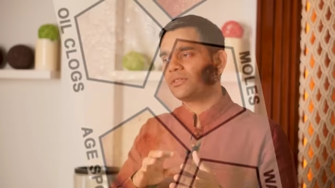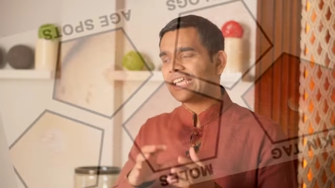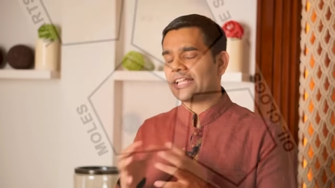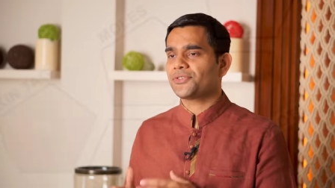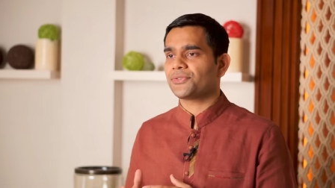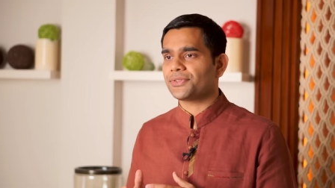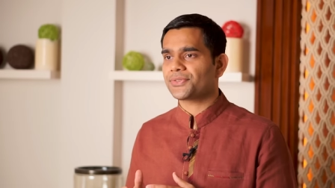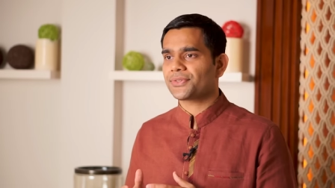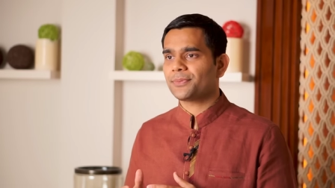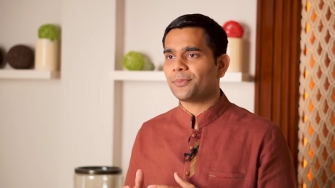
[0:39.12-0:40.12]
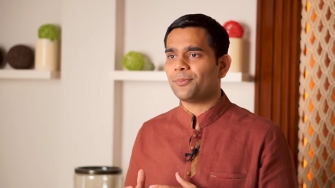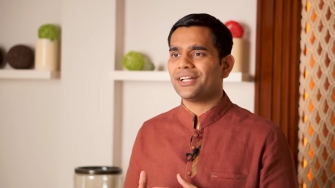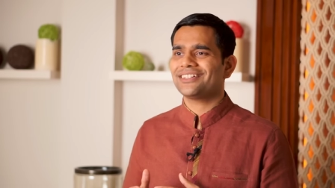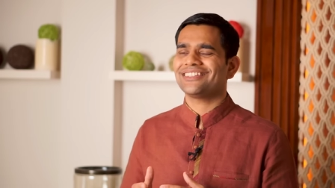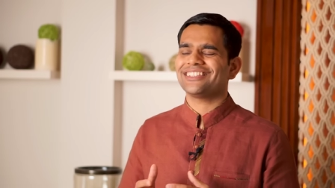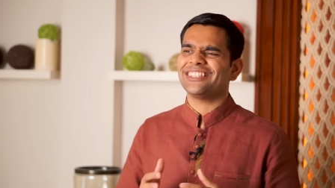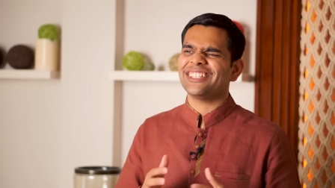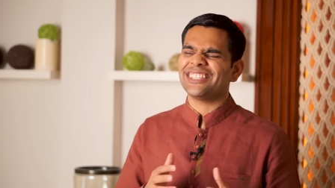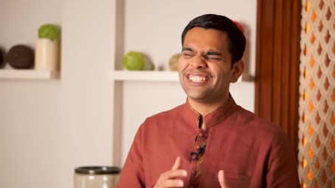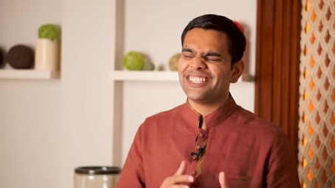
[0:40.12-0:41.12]
cancerous, but
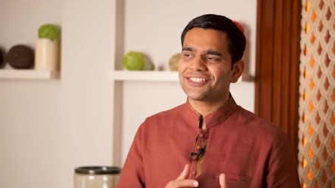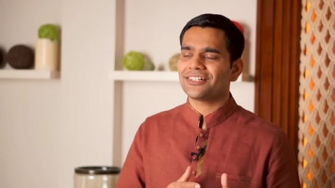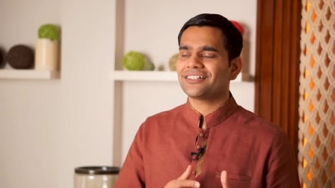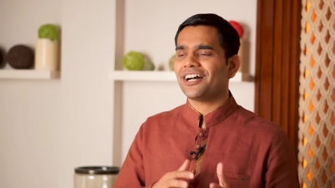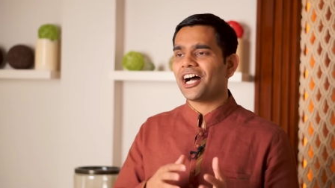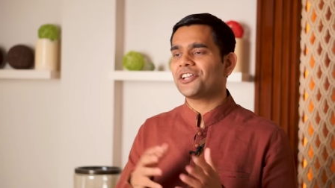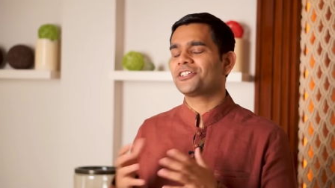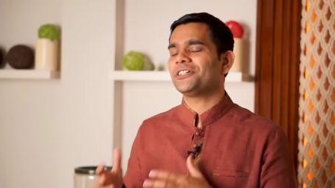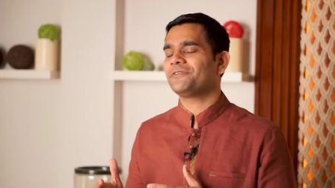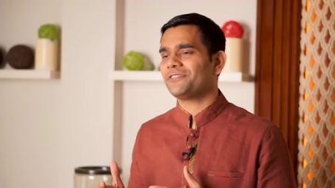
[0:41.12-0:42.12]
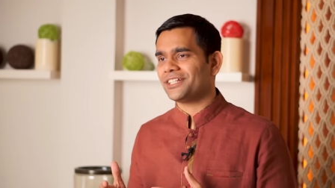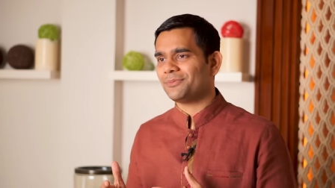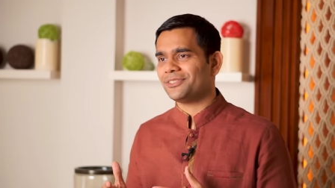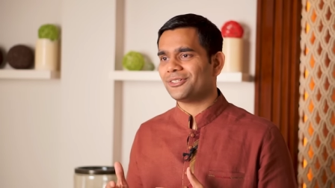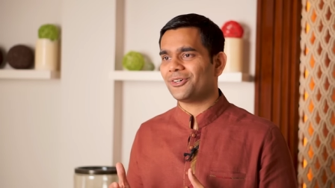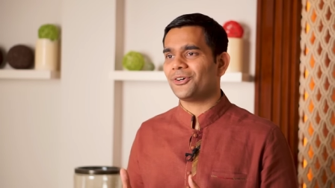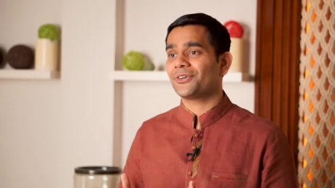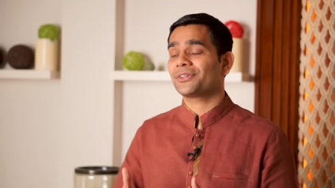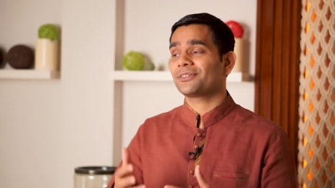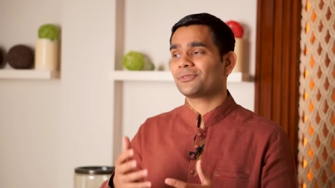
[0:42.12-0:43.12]
these are uncomfortable,
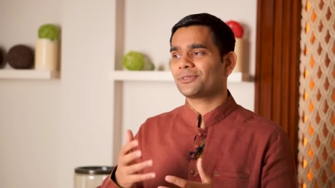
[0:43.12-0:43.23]
or